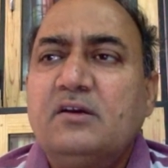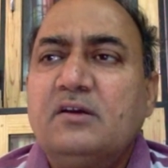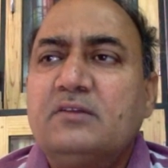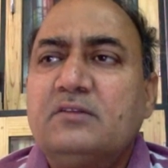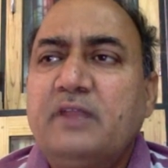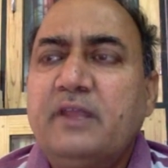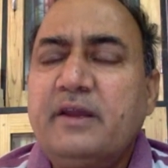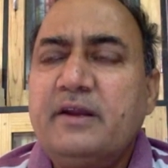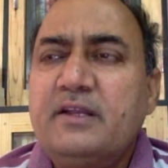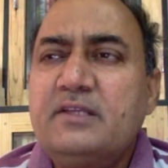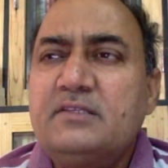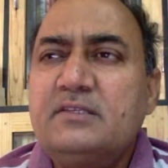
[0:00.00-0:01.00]
three
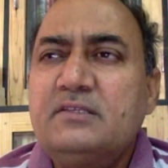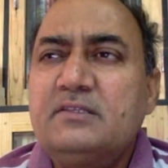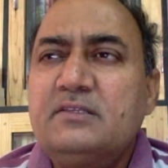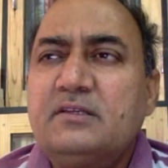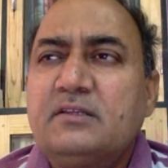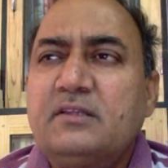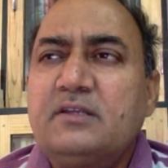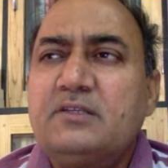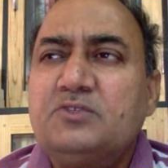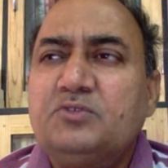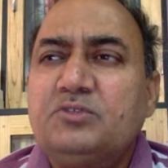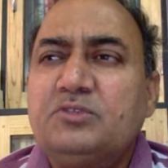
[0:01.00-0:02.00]
conditions, that is
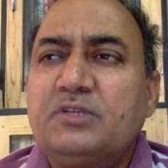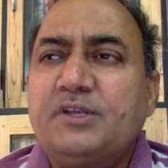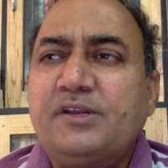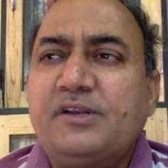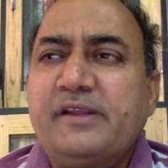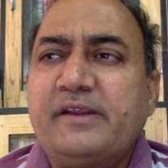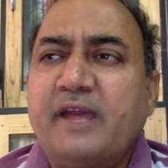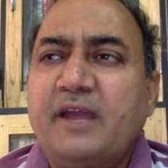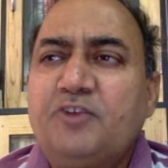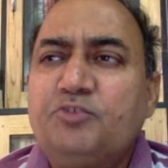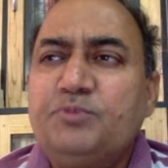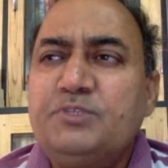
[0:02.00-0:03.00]
truth, certainty, and right
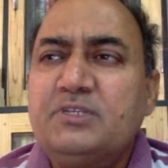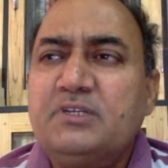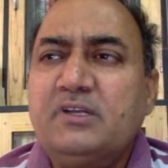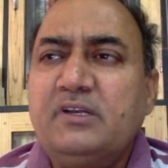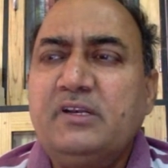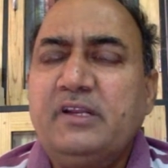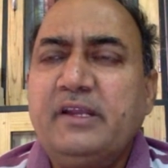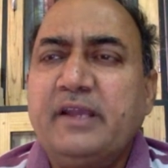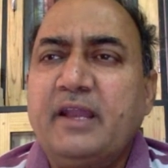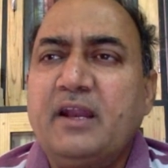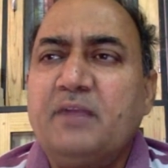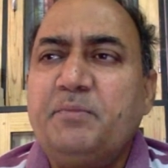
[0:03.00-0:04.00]
to be certainty,
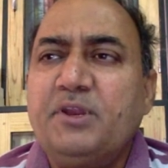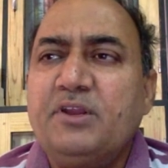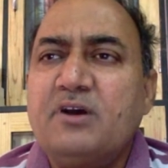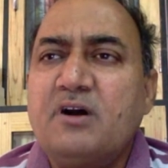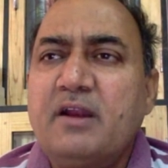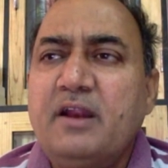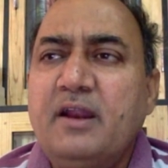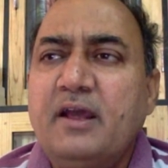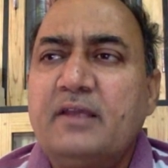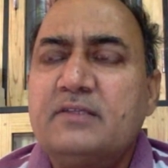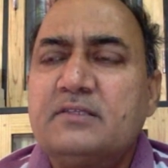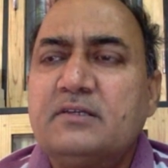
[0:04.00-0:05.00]
cannot be regarded
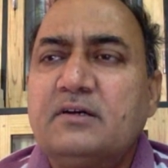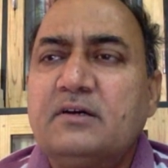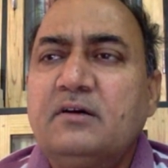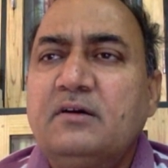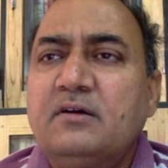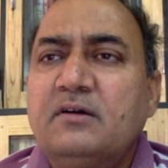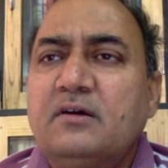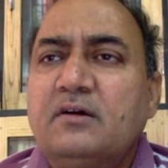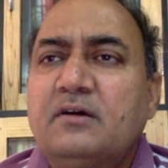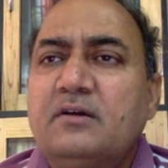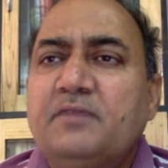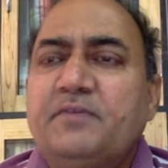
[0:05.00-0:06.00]
as a
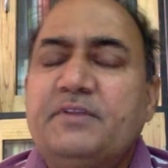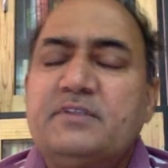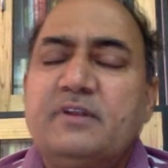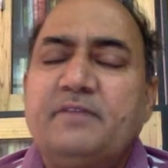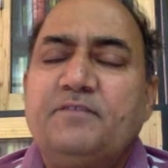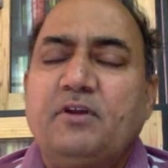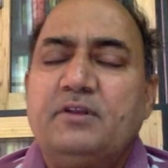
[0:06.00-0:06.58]
definition of knowledge.